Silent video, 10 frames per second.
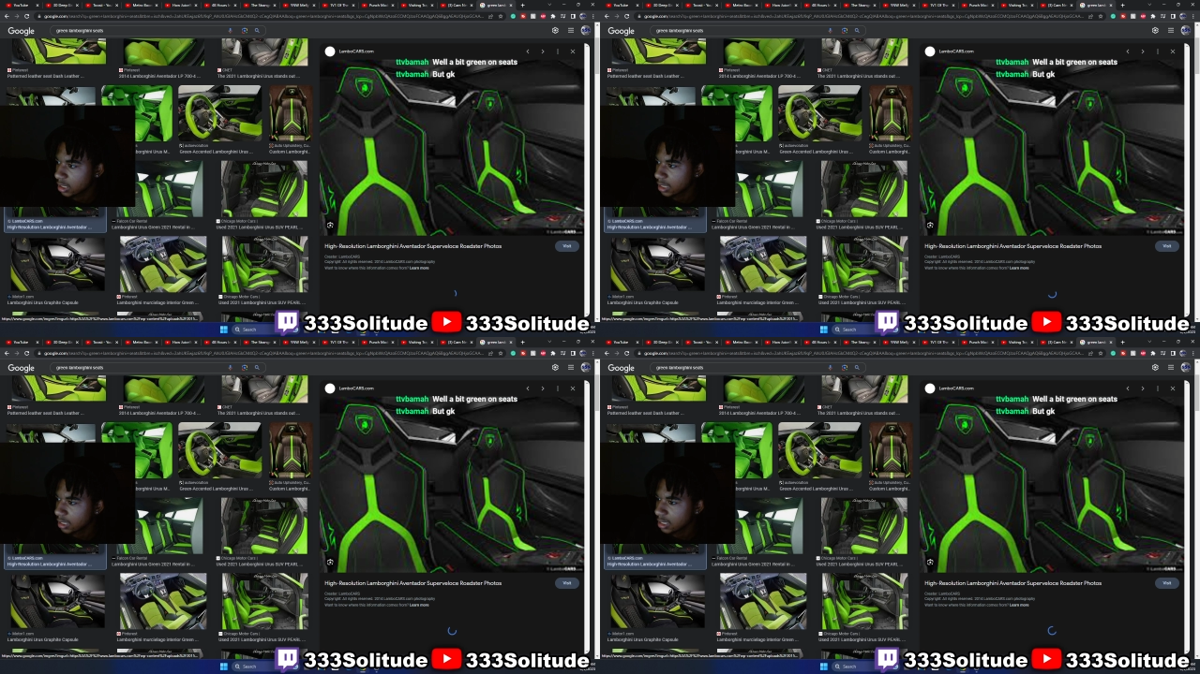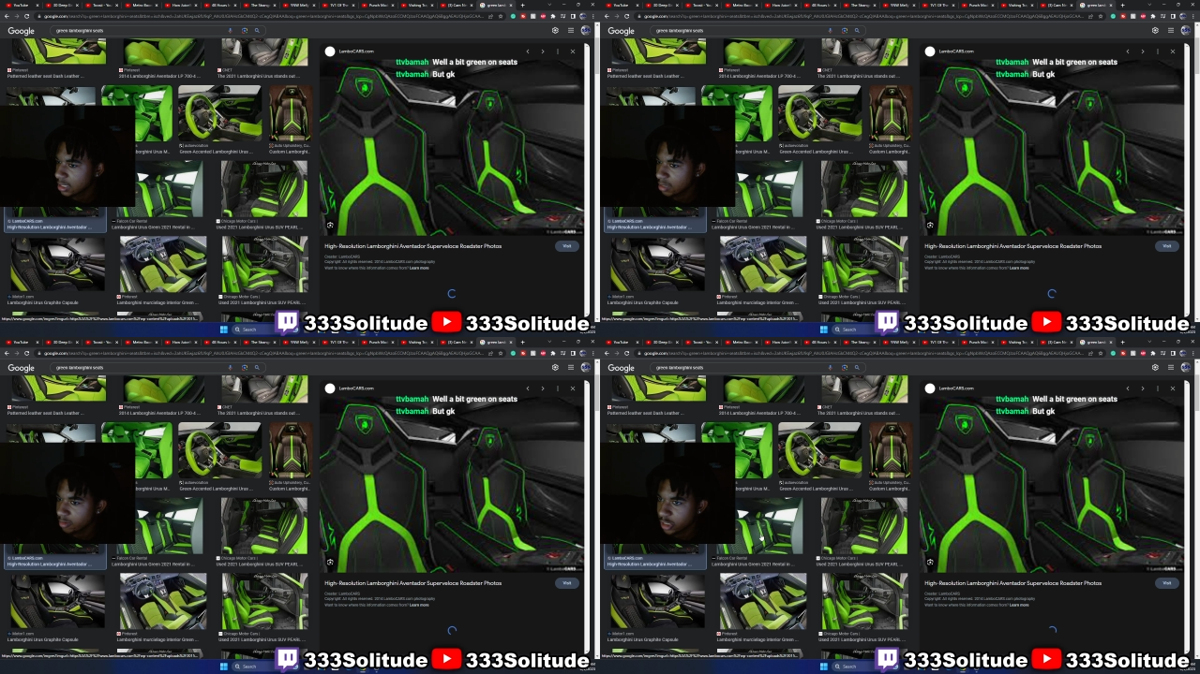like this,
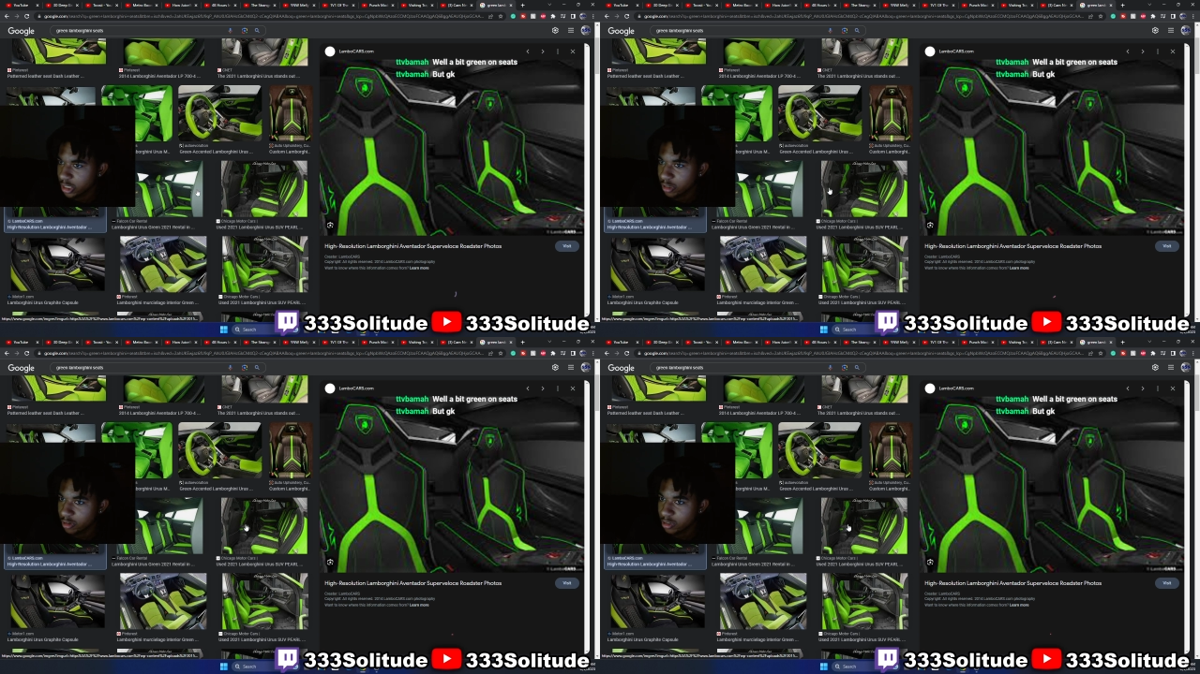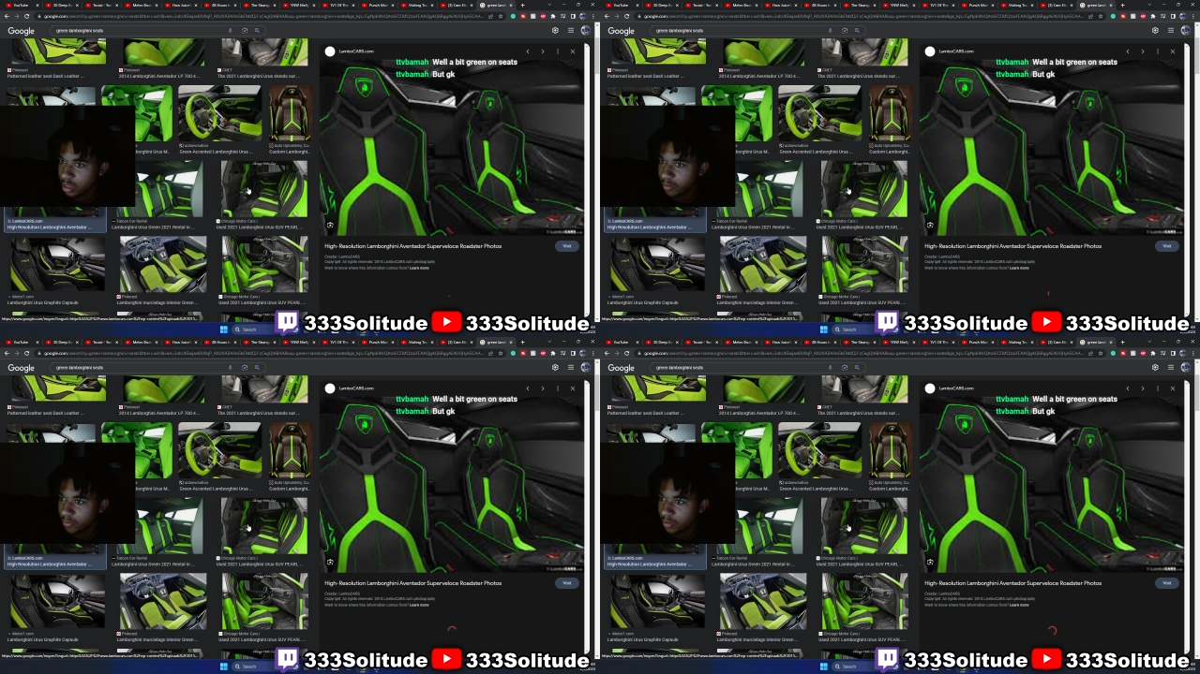some chill
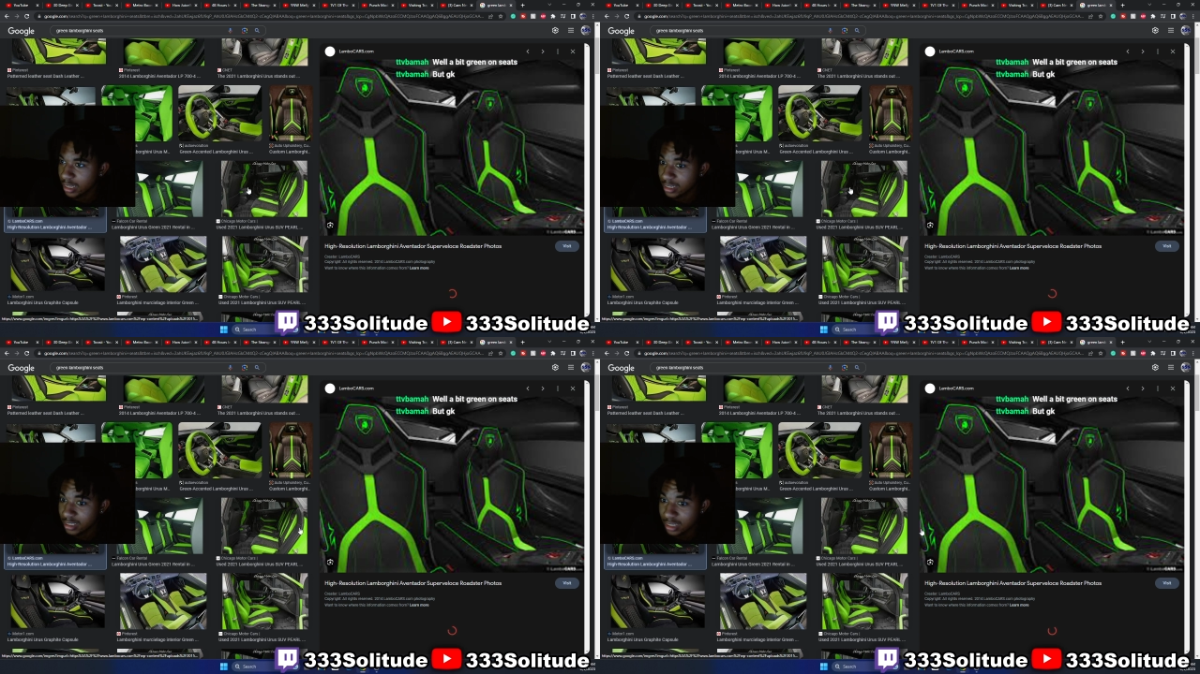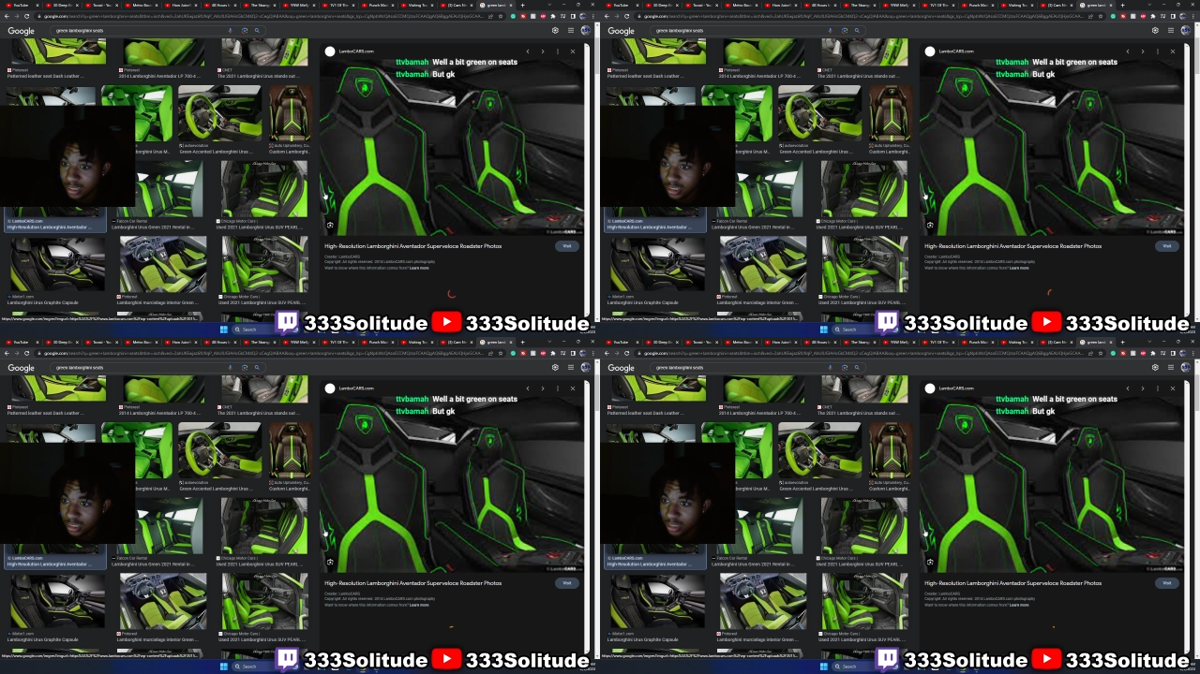stuff, like something
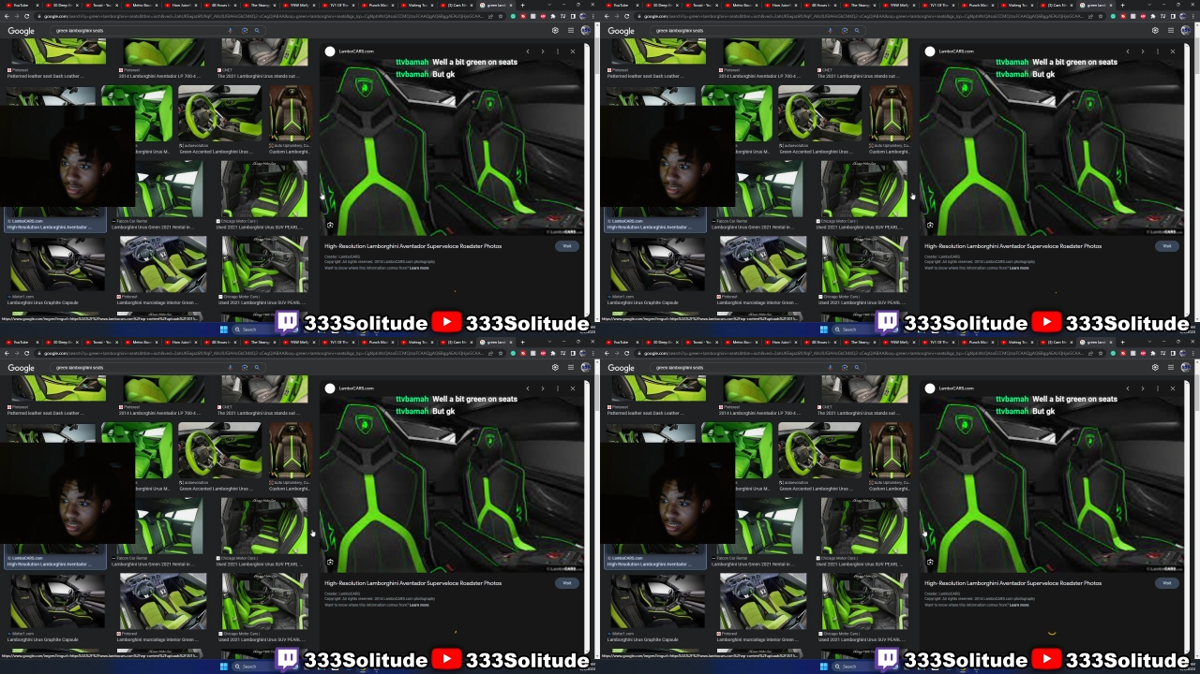chill like this.